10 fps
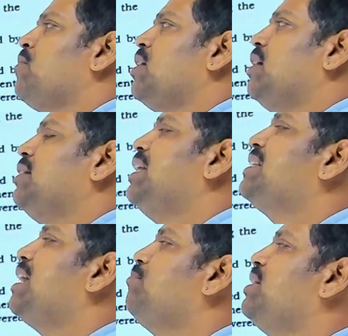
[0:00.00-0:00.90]
Their
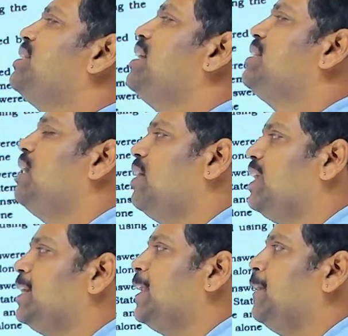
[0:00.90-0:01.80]
sum is less than
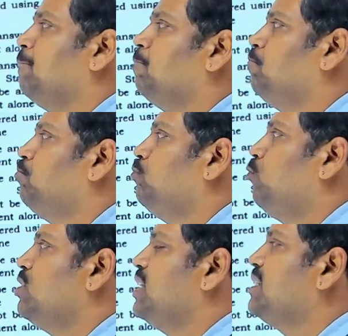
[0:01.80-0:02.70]
23.
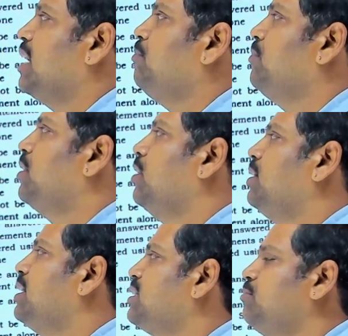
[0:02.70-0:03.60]
What is their sum?
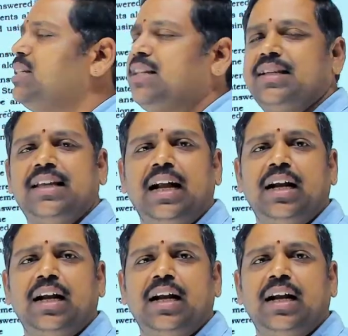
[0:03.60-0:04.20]
Their sum is less than